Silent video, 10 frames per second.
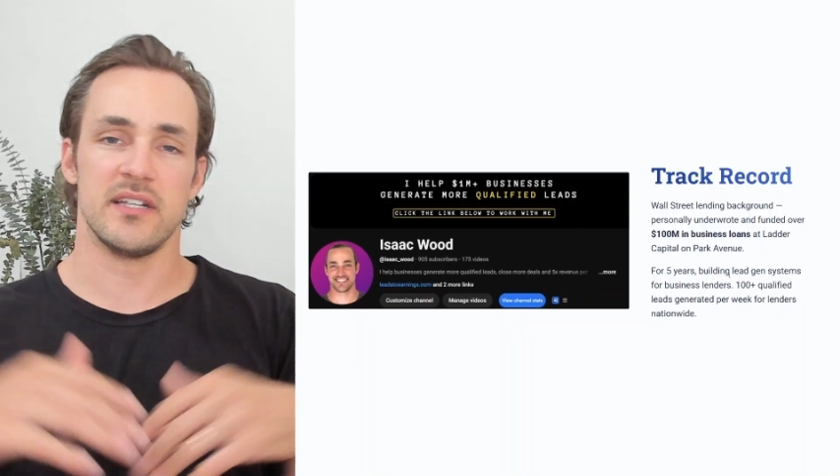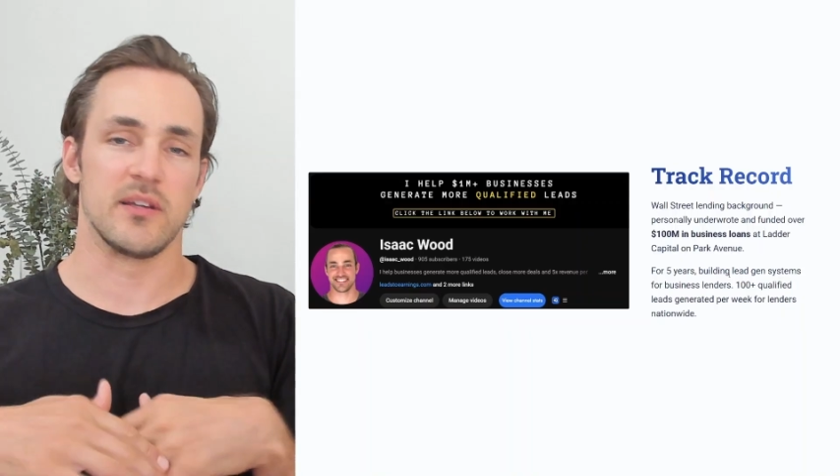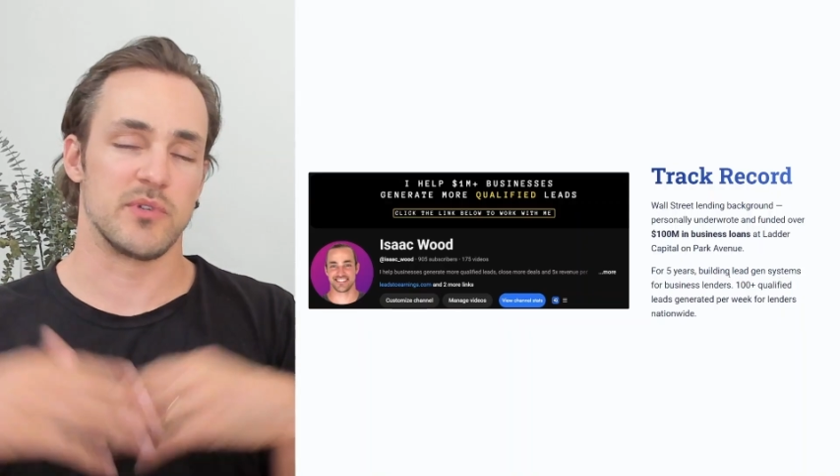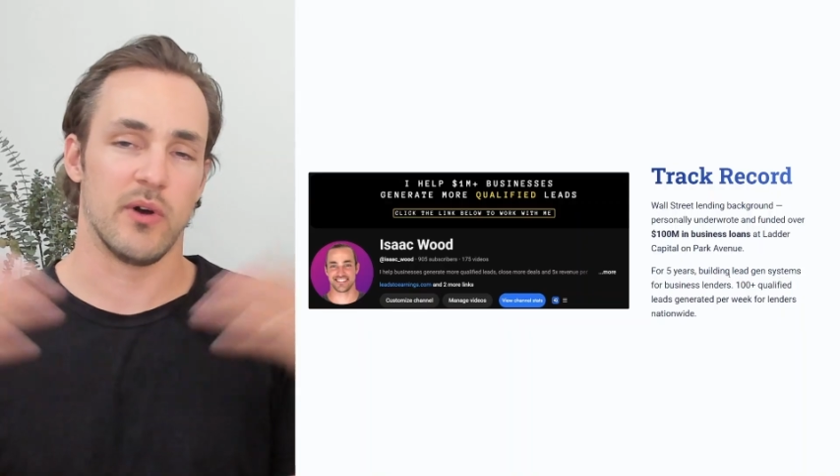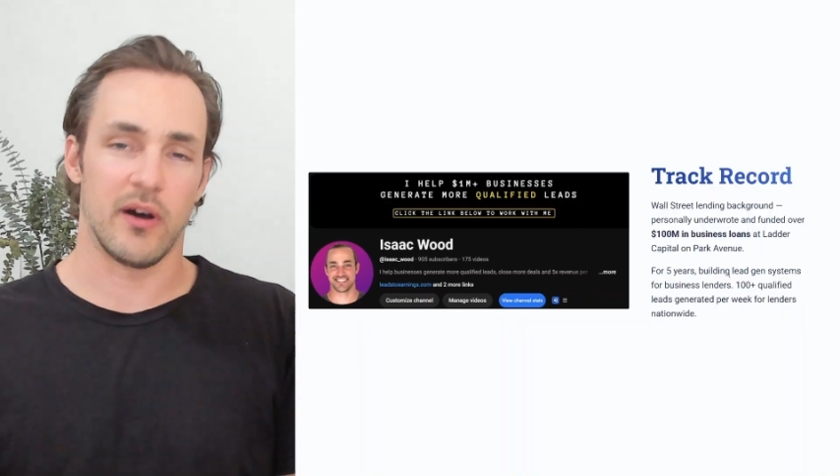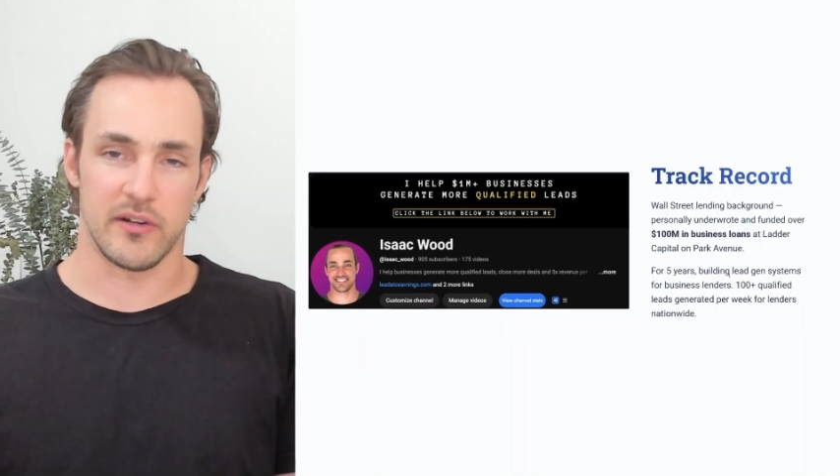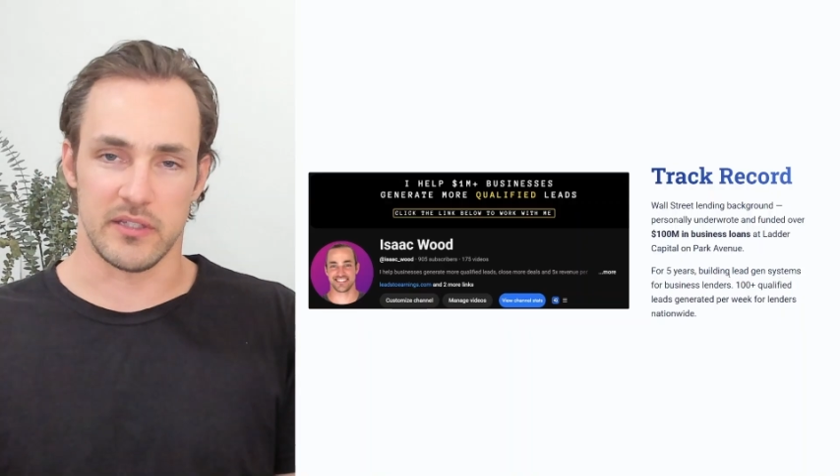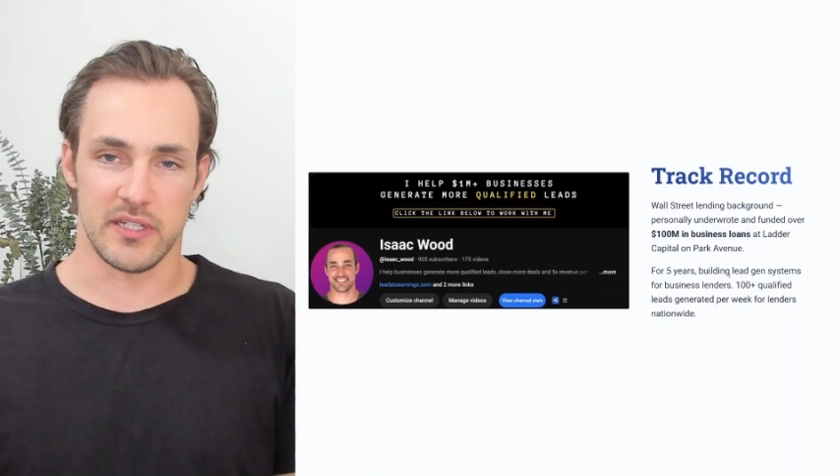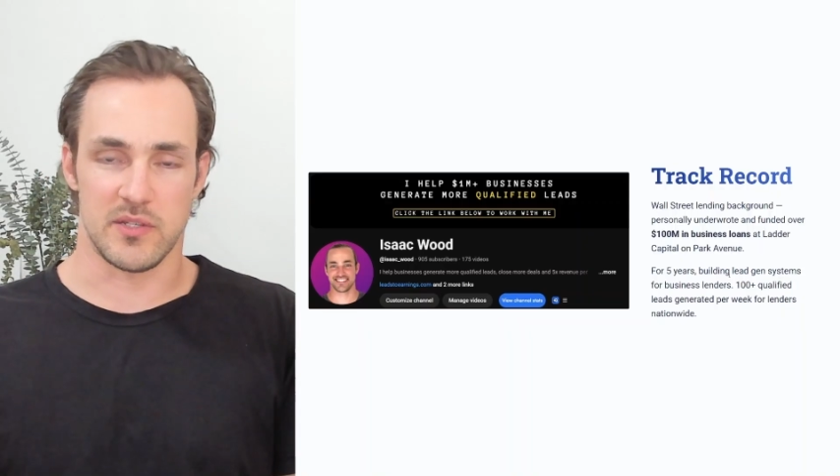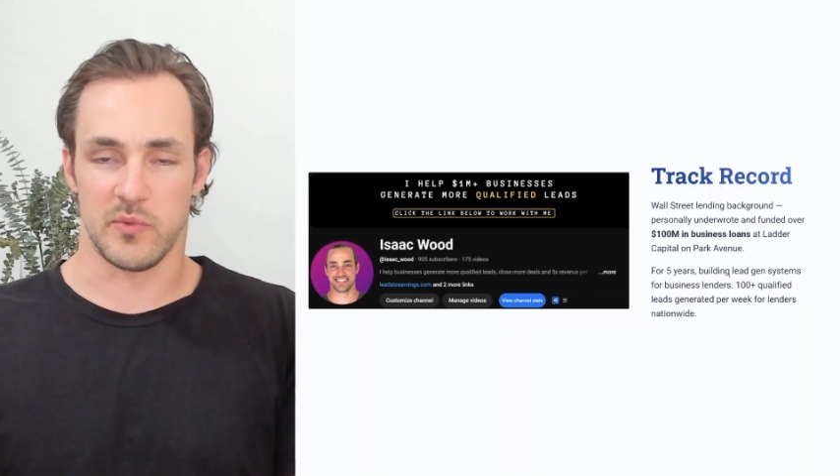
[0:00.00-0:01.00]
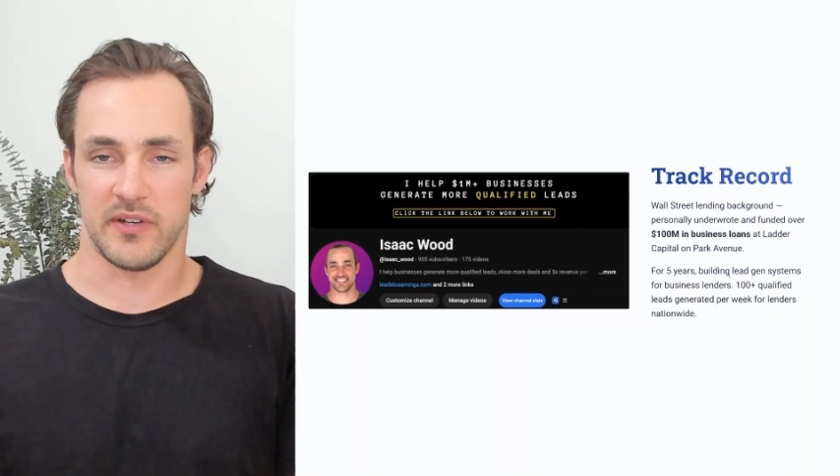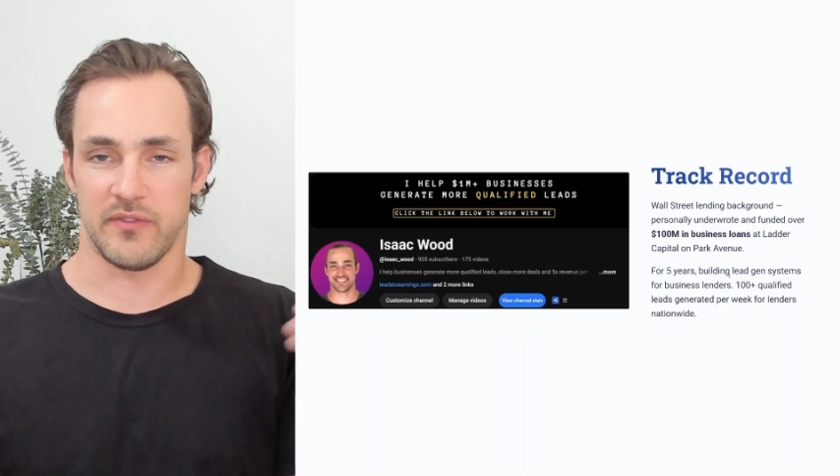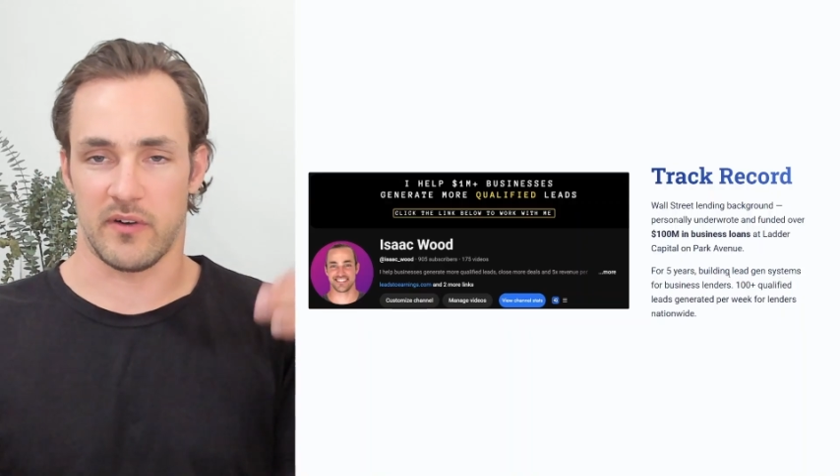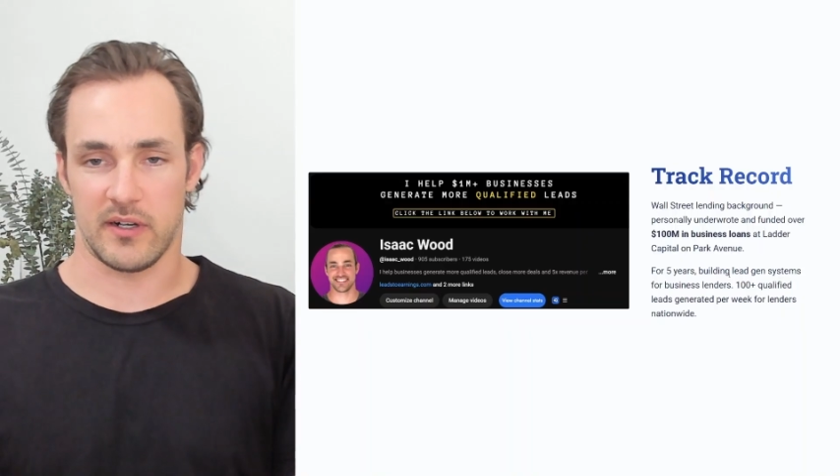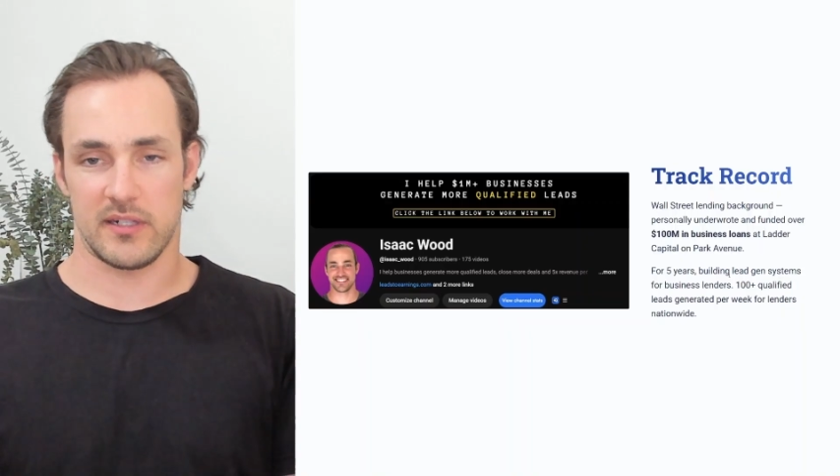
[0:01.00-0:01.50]
up to 100 leads a week
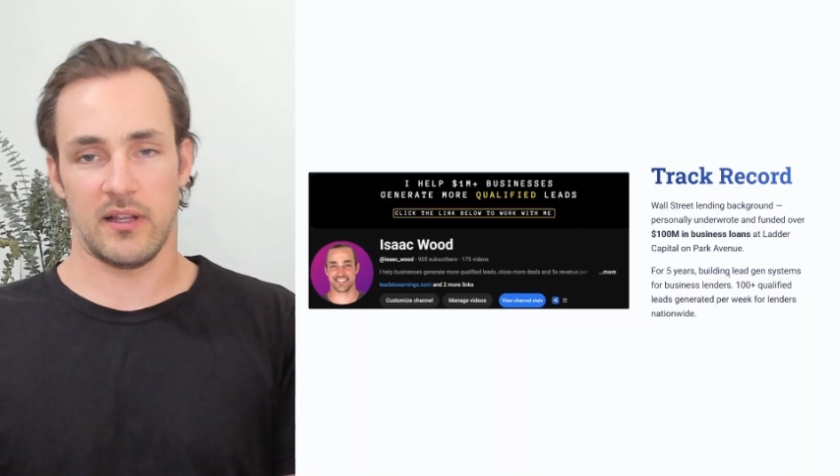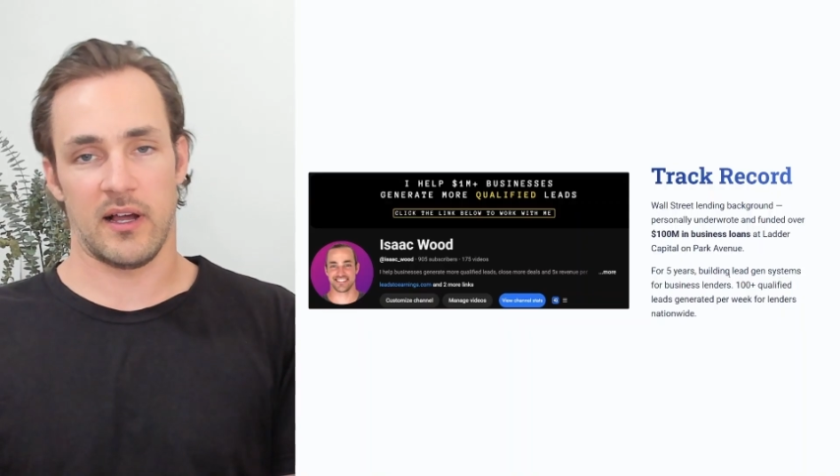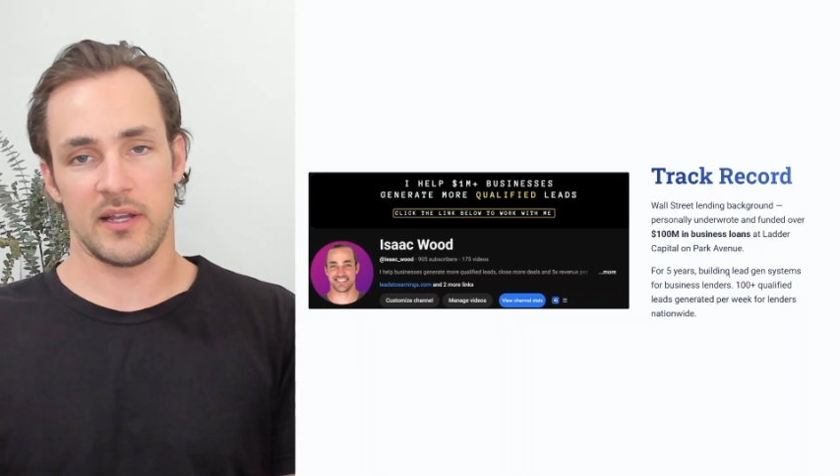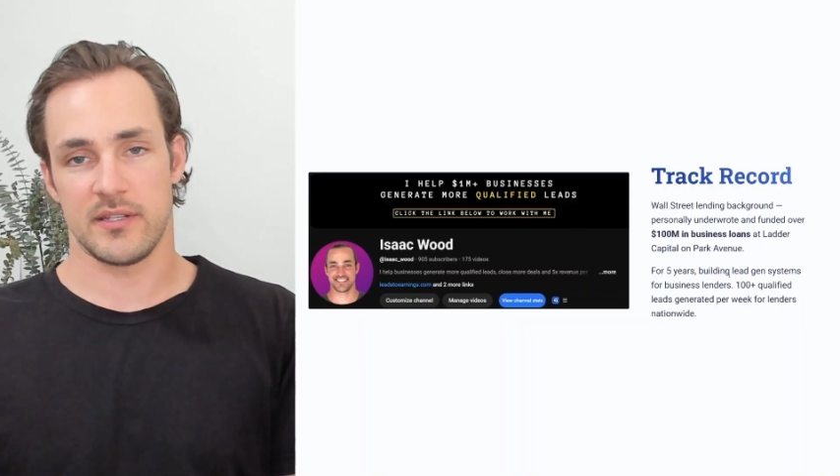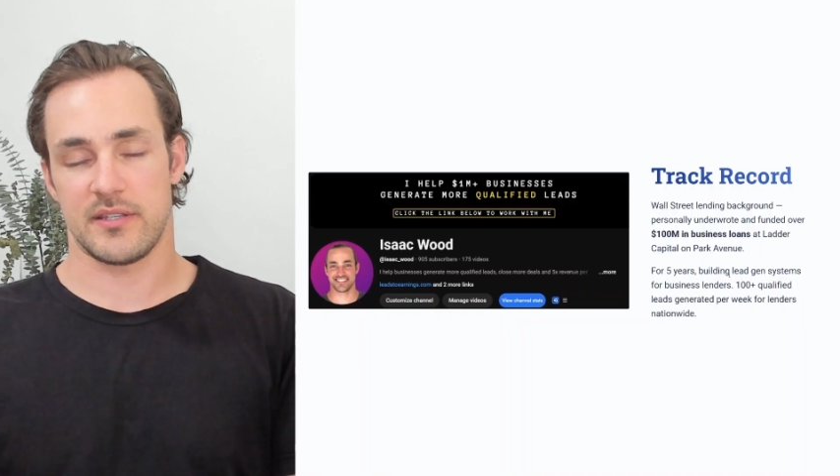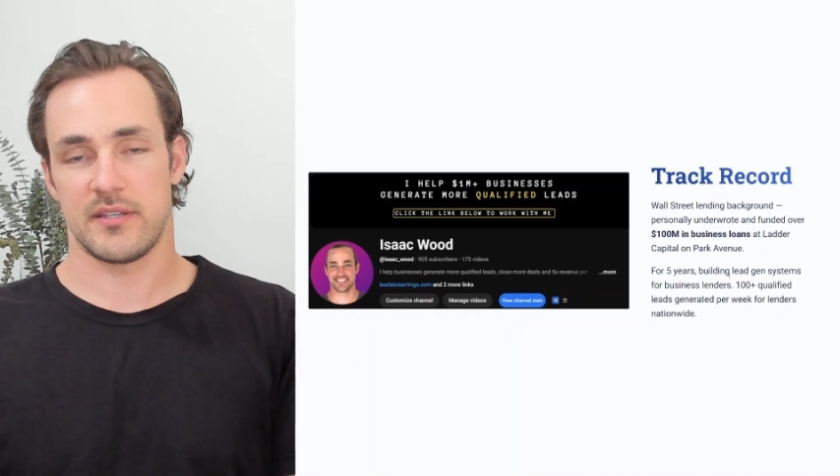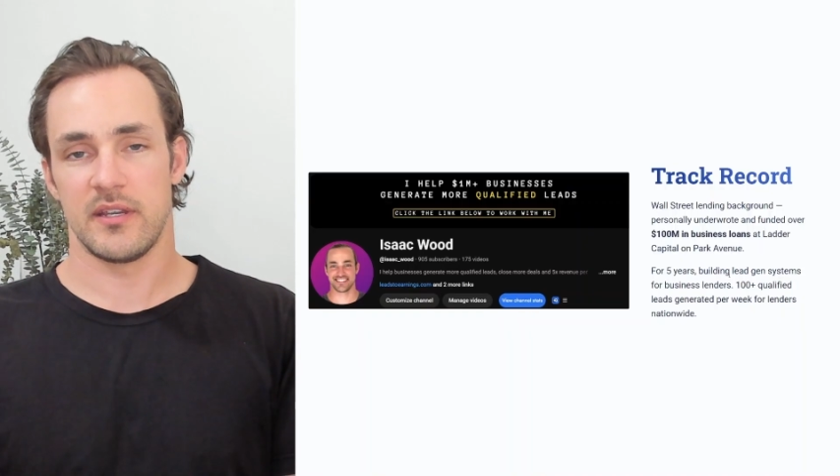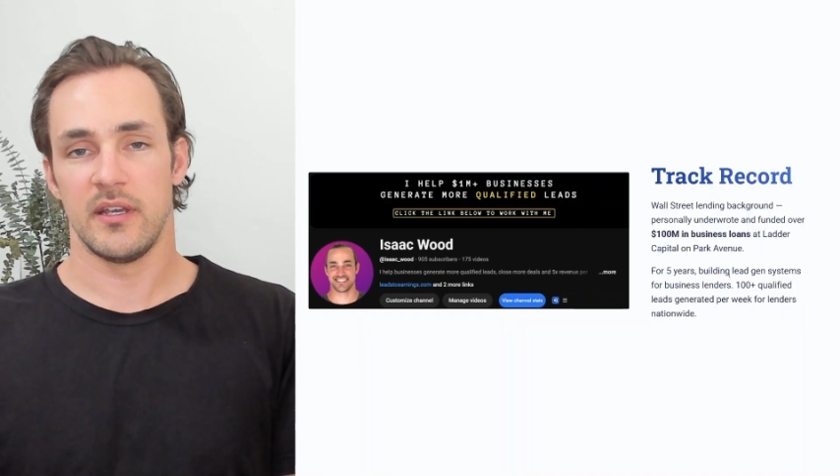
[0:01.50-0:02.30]
for our clients